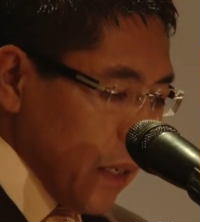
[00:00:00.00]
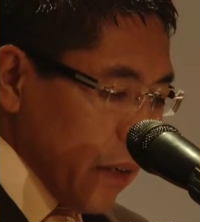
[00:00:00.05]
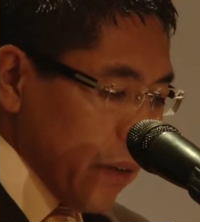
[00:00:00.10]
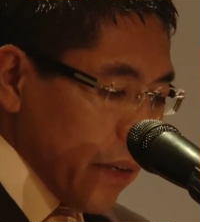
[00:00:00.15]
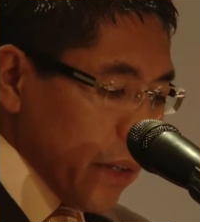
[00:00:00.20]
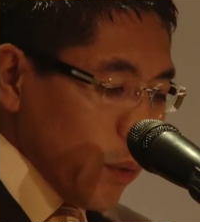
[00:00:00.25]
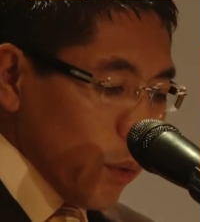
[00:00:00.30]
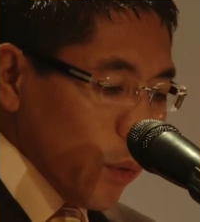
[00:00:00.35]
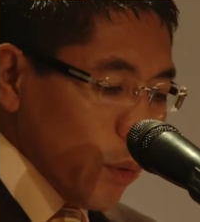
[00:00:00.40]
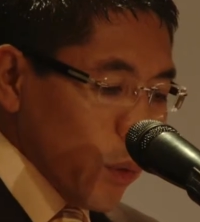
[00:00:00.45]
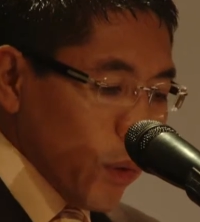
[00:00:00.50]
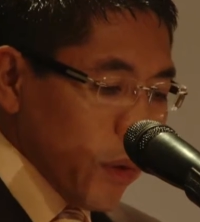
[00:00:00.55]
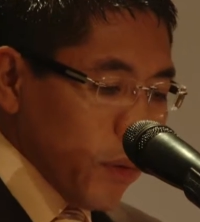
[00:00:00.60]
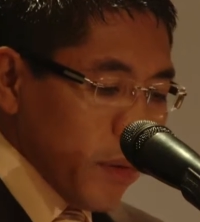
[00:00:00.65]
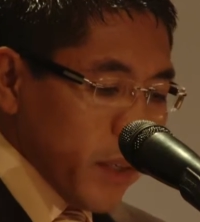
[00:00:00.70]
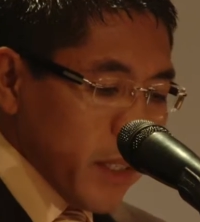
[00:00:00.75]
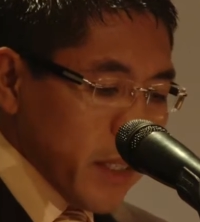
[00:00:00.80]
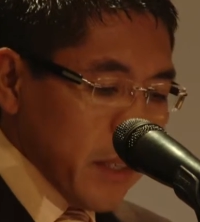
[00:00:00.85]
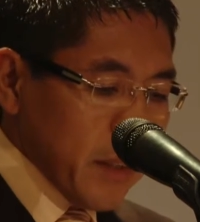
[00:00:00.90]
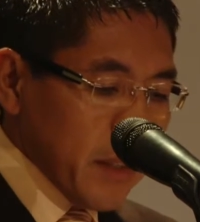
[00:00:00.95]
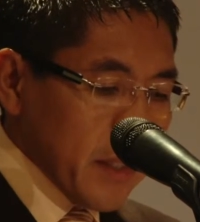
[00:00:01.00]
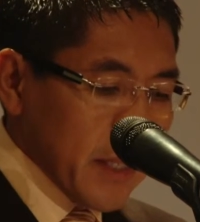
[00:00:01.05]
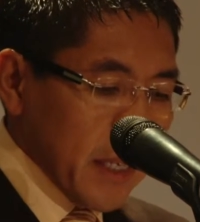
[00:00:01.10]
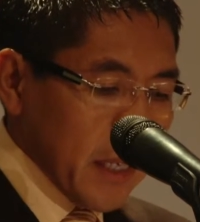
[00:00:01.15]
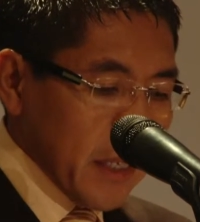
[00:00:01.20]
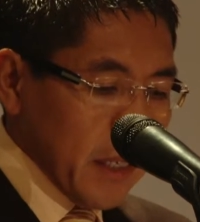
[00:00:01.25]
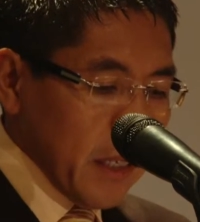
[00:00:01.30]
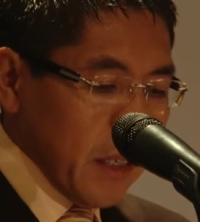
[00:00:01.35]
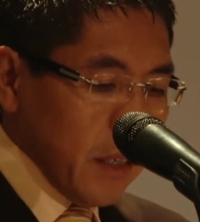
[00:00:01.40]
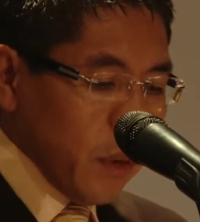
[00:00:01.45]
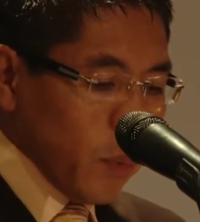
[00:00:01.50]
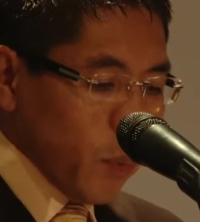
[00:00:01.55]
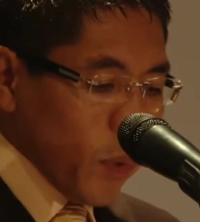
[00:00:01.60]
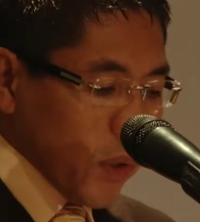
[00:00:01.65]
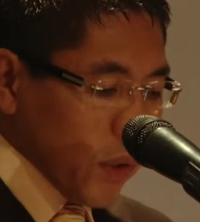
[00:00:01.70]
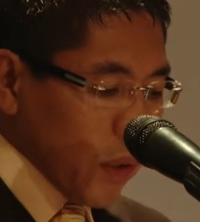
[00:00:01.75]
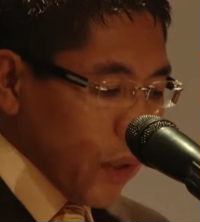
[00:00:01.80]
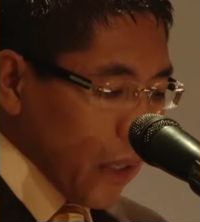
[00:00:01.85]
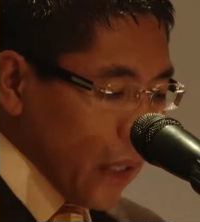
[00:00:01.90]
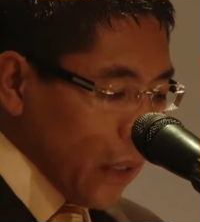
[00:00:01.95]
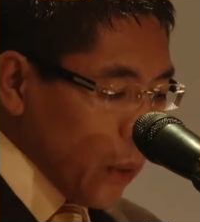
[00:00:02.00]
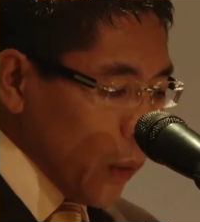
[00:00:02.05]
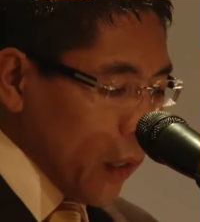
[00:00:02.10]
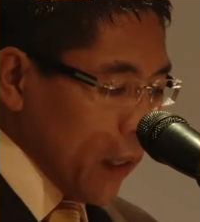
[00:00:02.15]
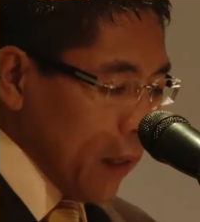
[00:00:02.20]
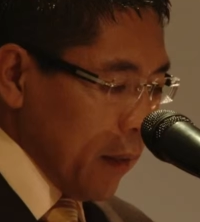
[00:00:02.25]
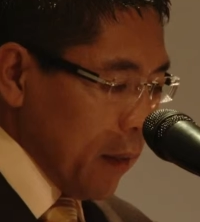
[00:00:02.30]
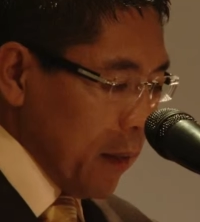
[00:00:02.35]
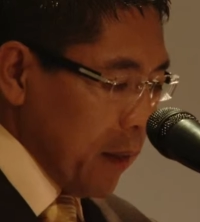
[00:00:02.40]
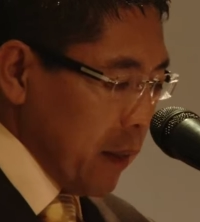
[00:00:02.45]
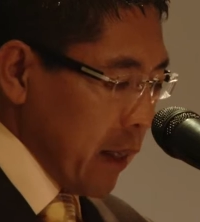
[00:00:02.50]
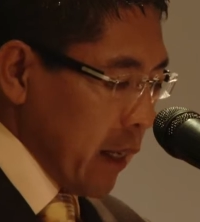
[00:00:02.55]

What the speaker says: There is also a recent study which concluded